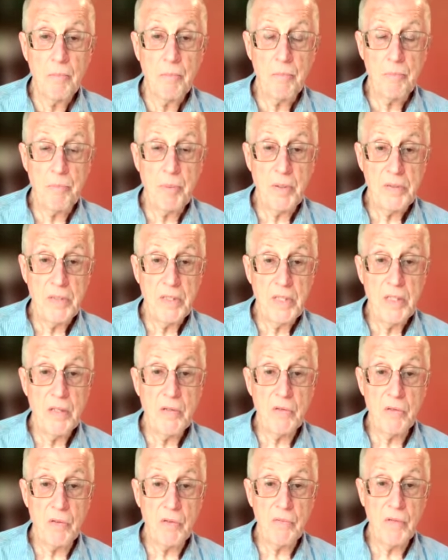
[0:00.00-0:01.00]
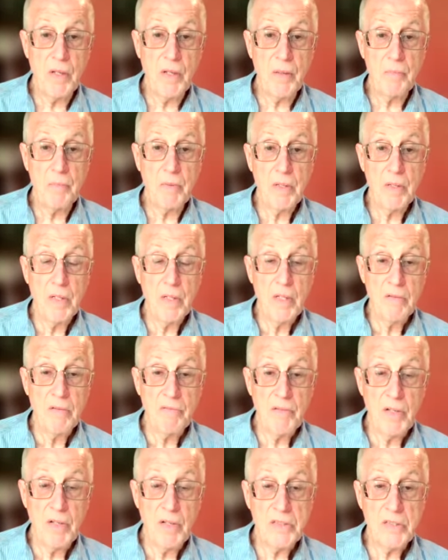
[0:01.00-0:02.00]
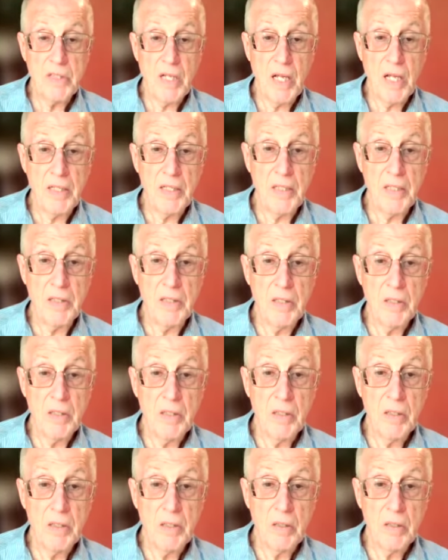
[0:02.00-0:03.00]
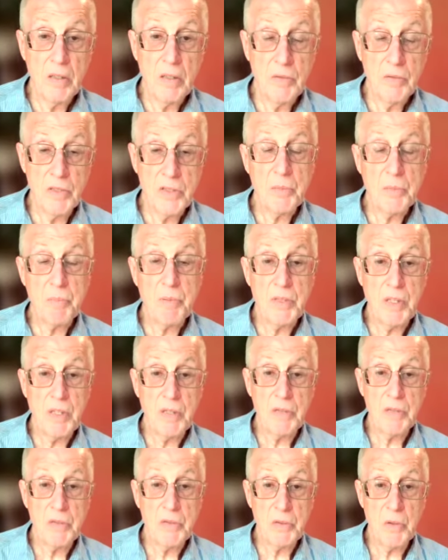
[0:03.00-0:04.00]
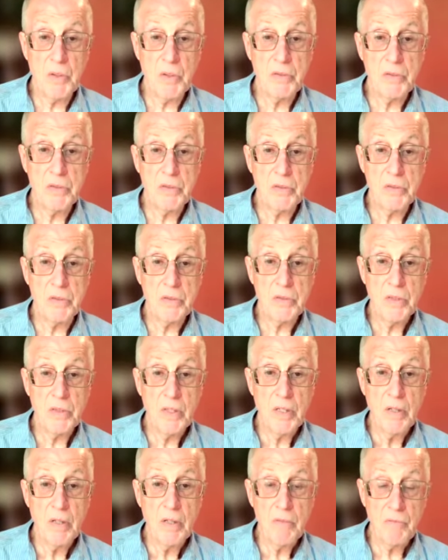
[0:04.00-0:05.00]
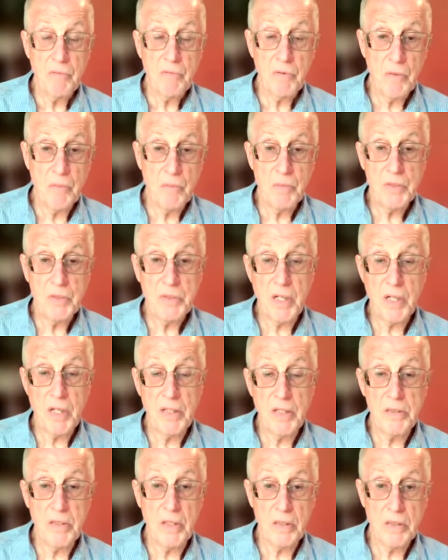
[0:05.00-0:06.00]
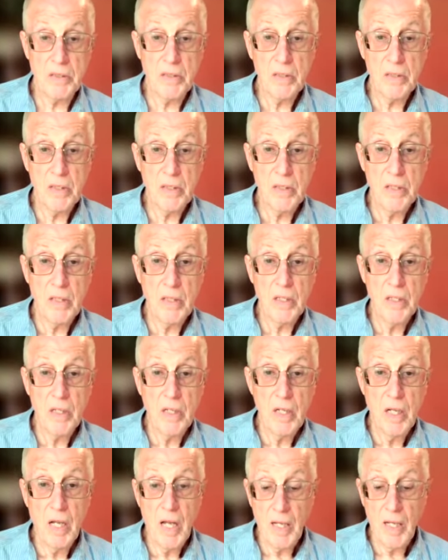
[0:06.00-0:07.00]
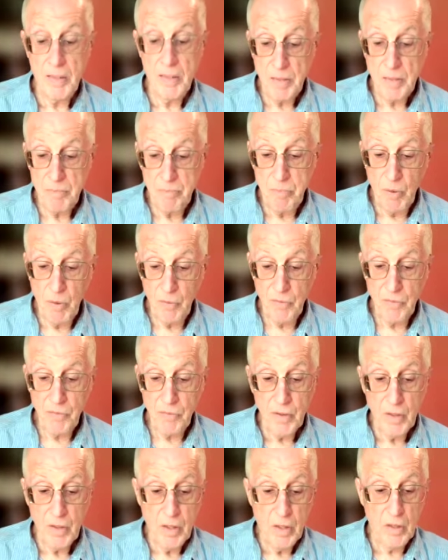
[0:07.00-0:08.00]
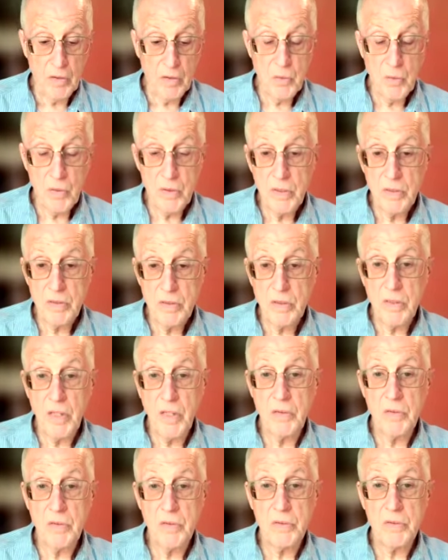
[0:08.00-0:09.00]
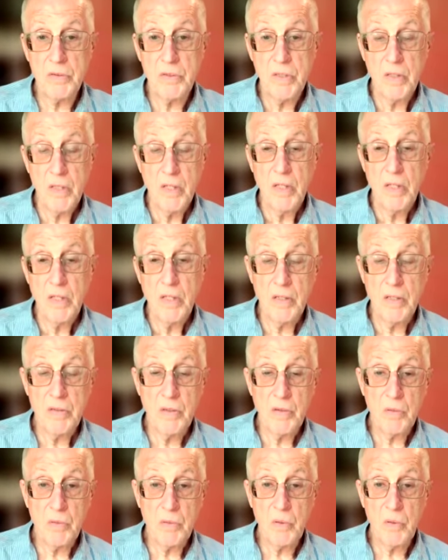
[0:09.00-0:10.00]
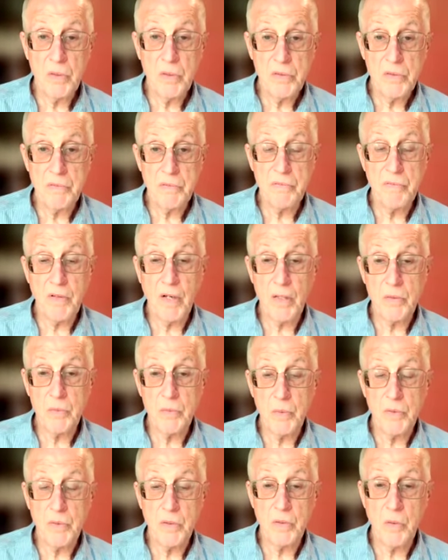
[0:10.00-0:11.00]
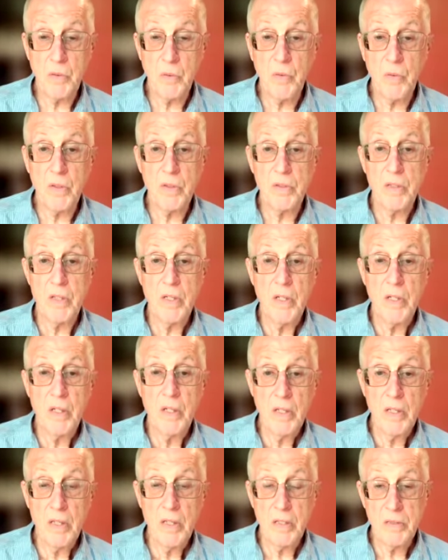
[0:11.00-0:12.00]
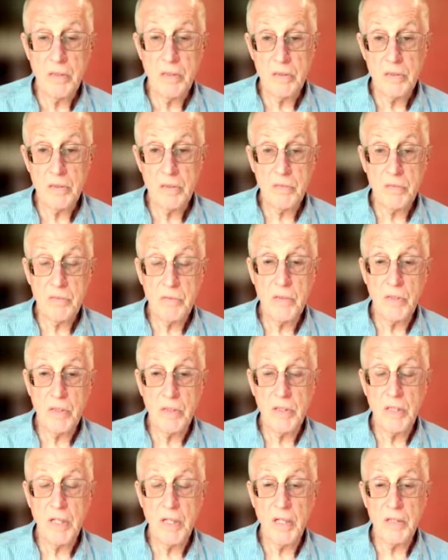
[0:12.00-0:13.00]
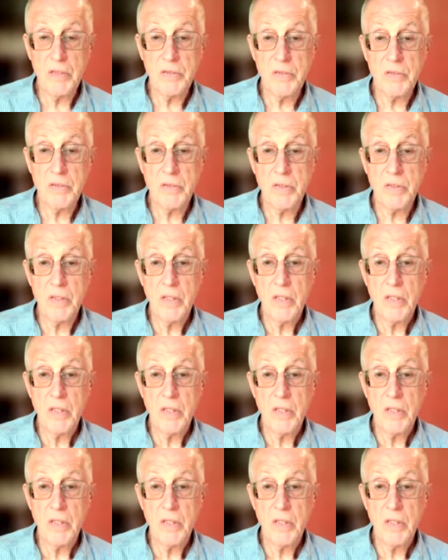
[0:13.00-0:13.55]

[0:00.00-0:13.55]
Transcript: But neither of them faced any disciplinary charges for their misconduct. And they both, according to letters that their lawyers have filed with the court in civil litigation,